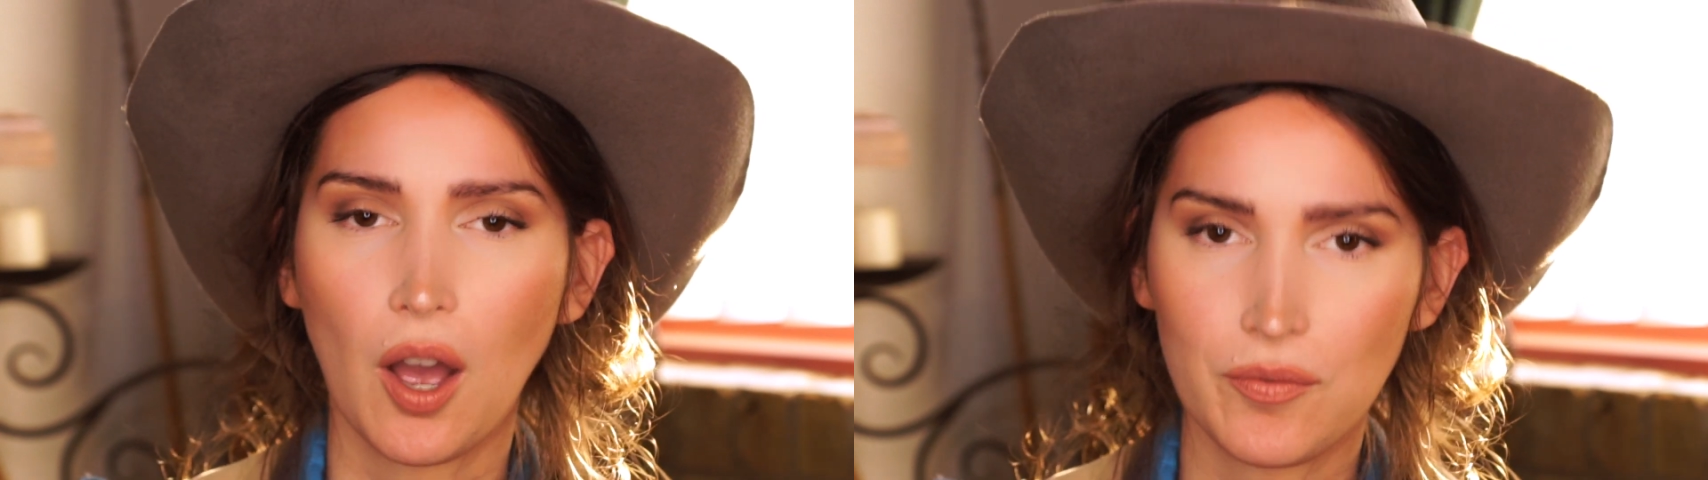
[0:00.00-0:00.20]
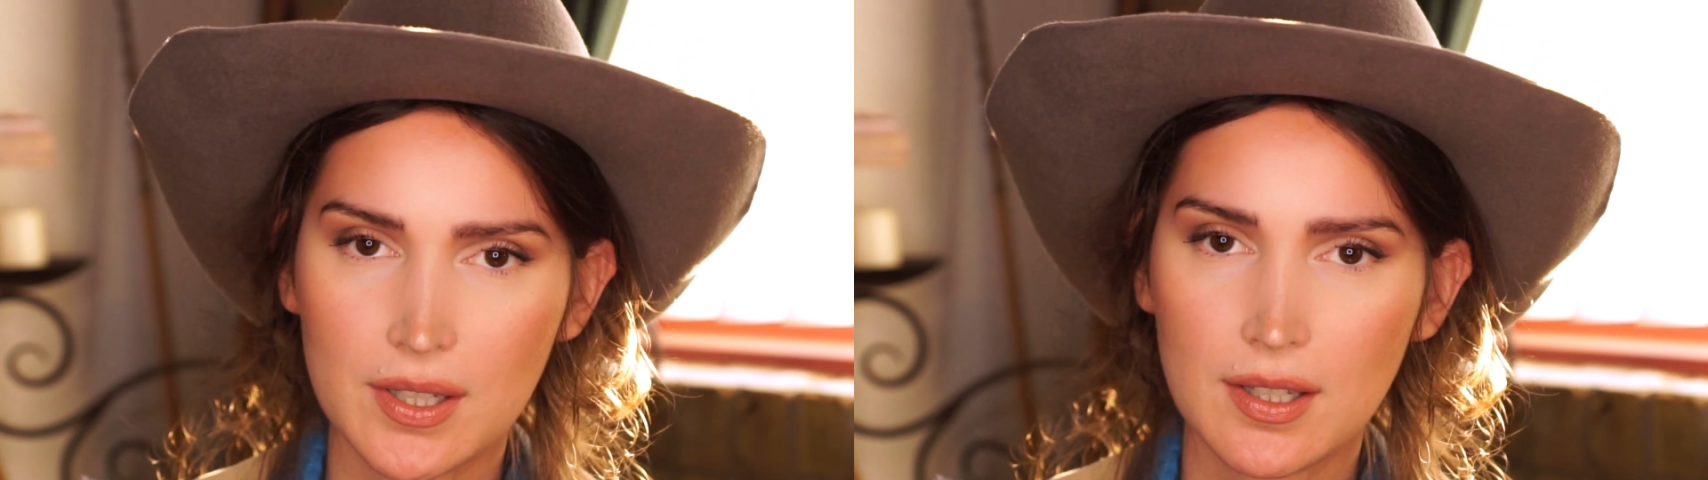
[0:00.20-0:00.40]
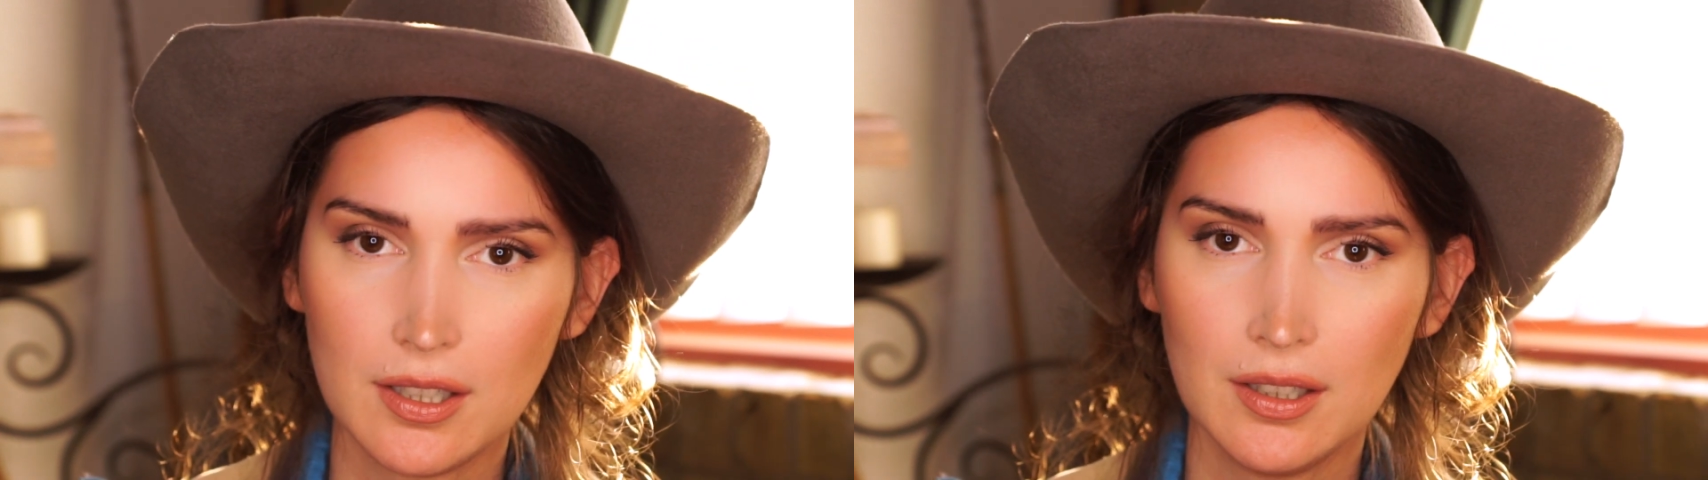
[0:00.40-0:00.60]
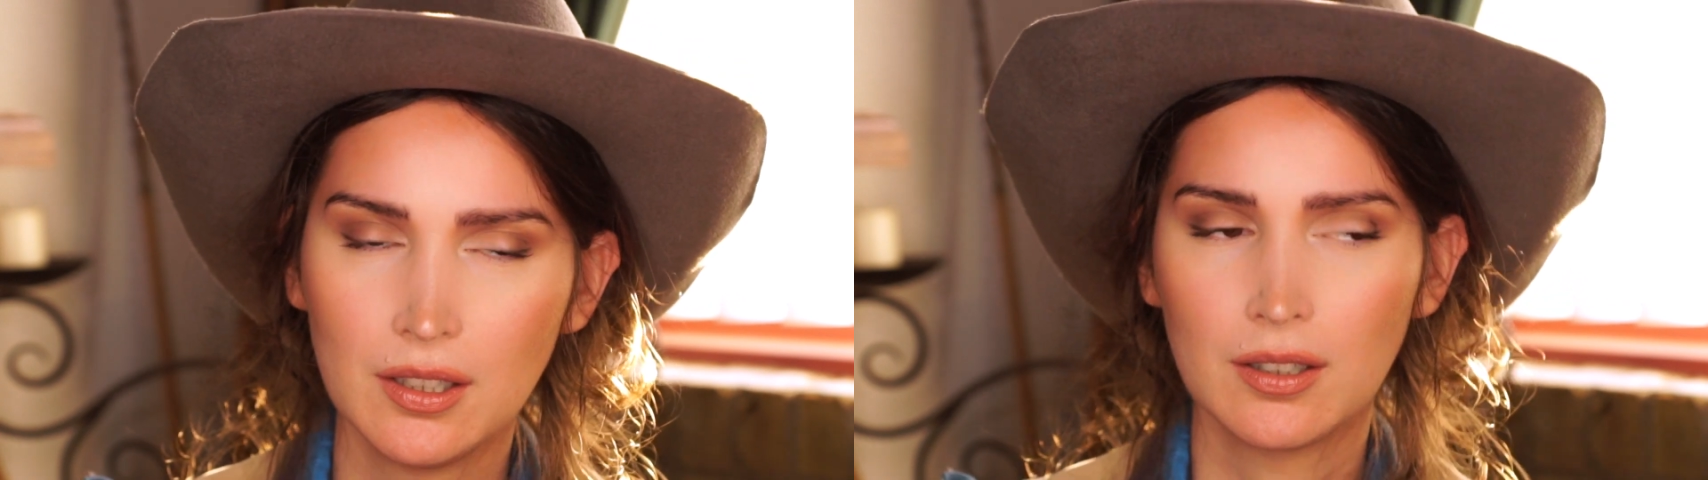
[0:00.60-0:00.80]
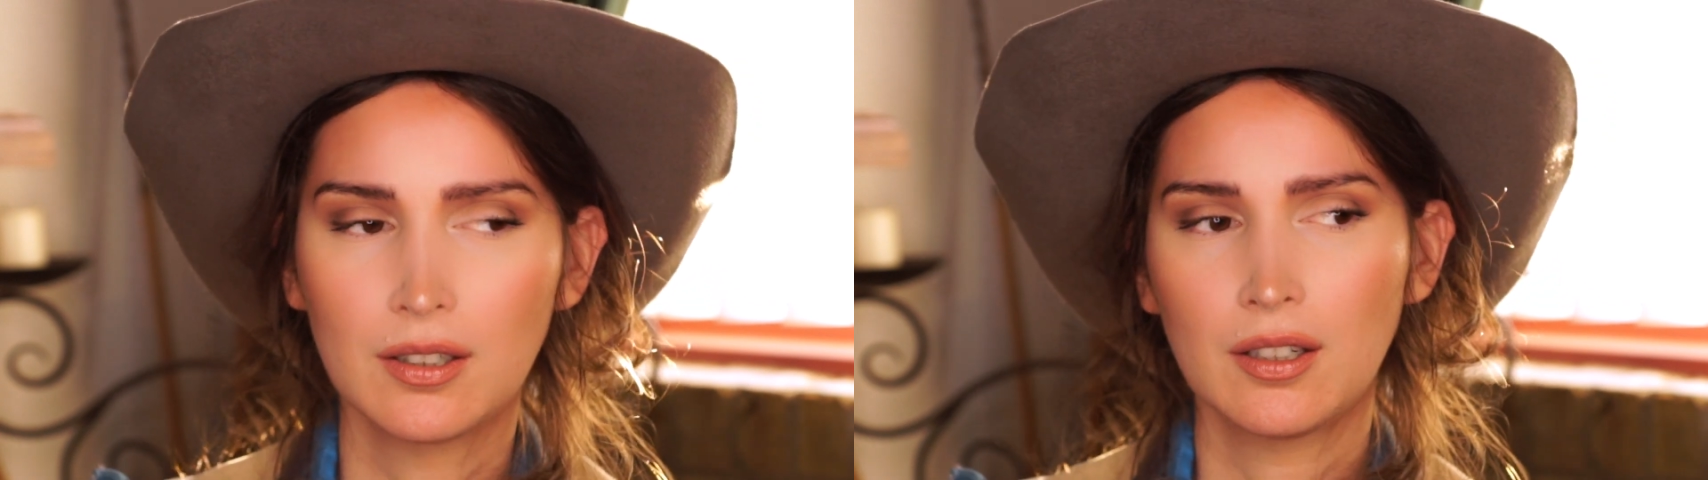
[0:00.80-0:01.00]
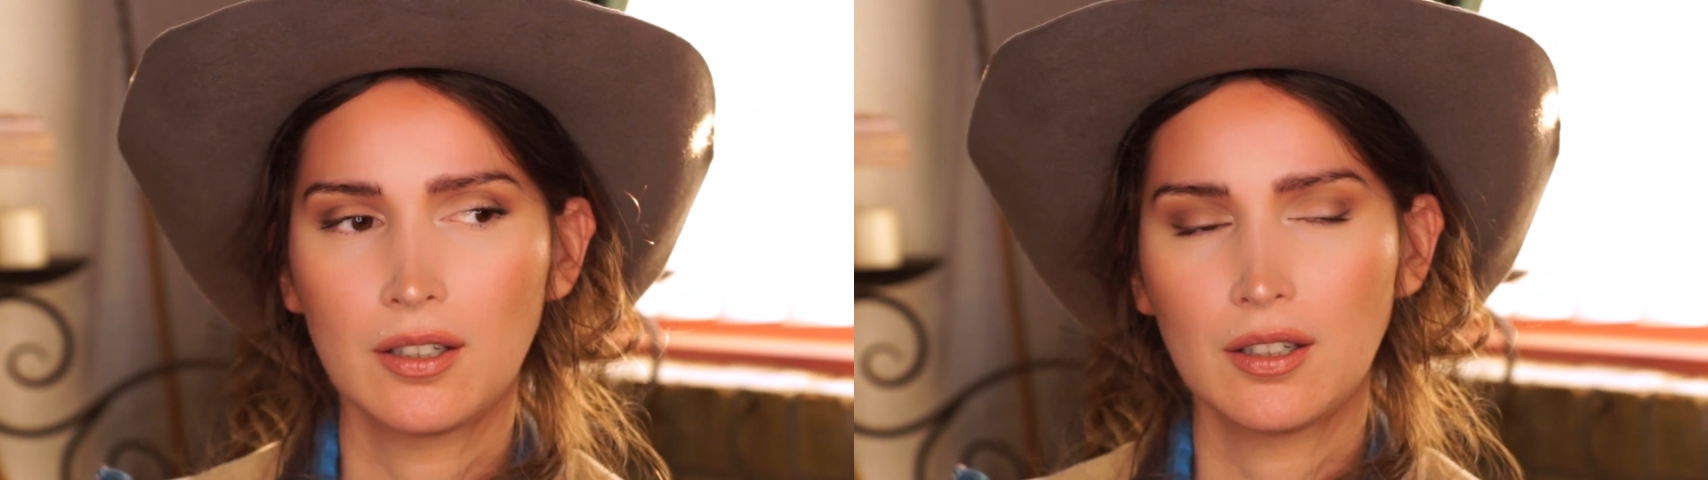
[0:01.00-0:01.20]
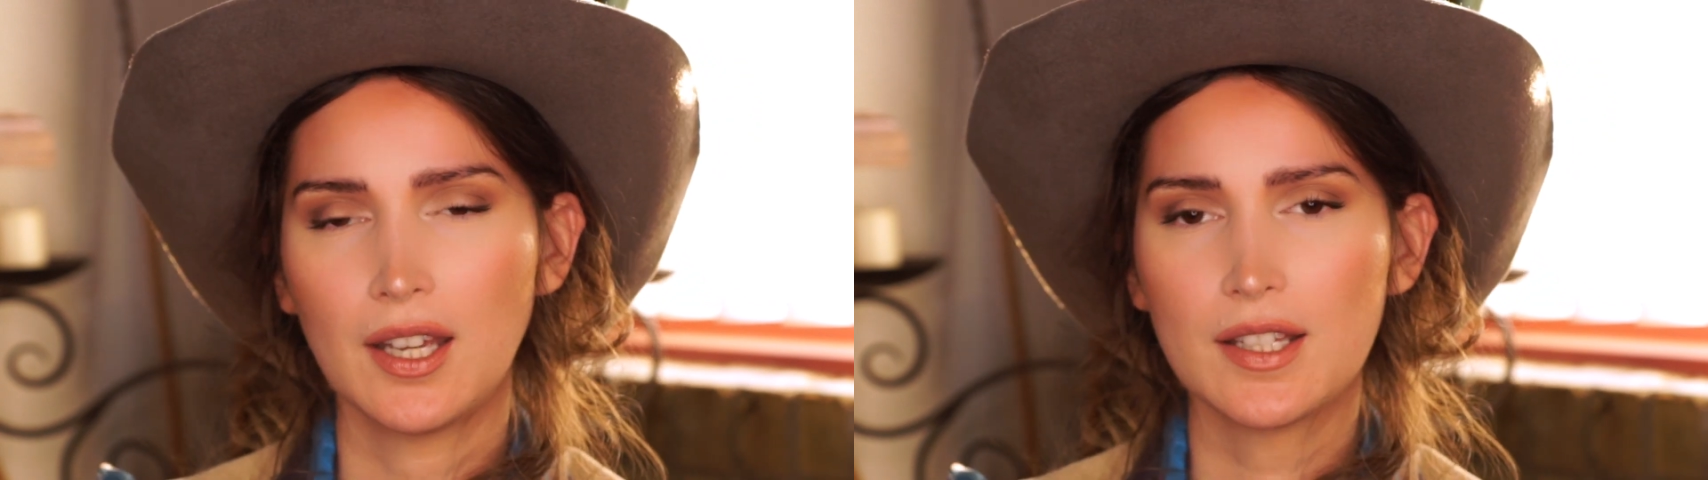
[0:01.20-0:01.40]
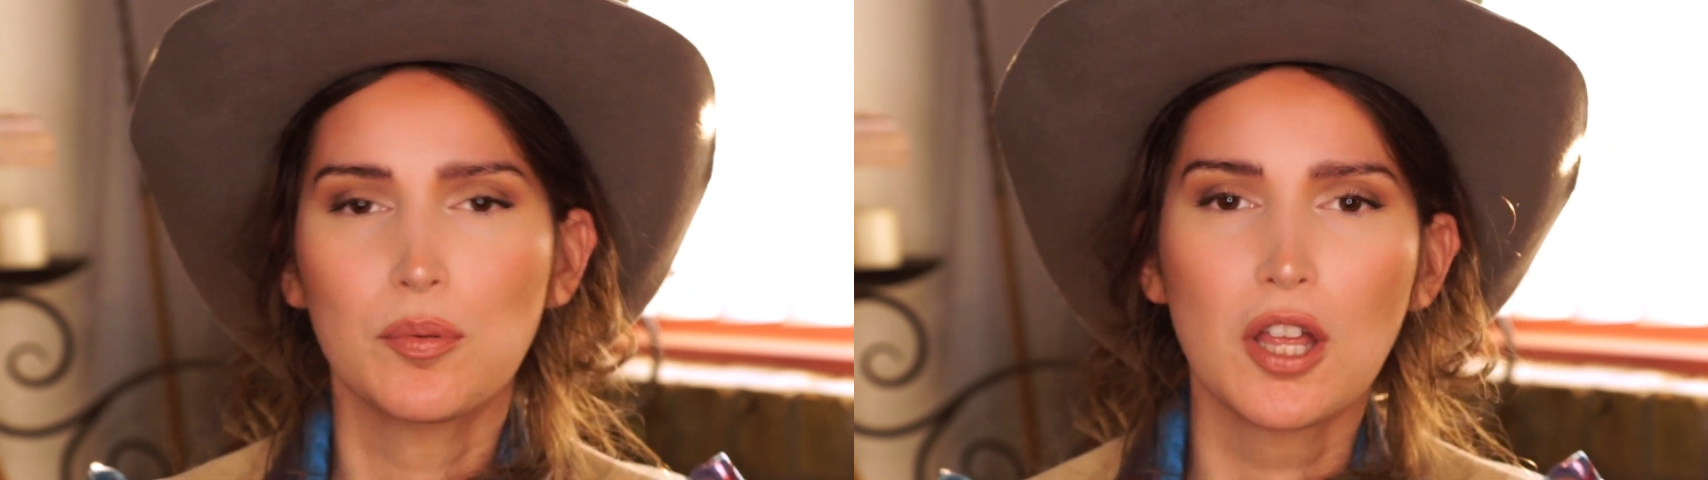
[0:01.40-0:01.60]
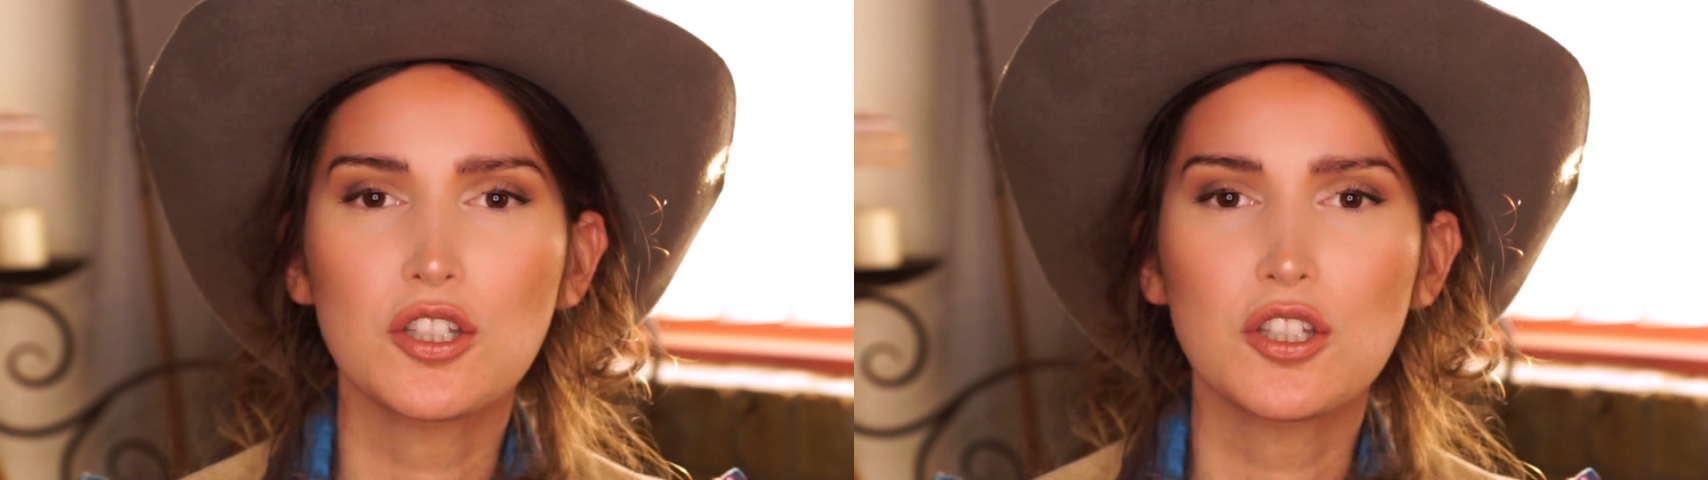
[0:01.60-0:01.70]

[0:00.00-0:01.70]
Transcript: obviously, it's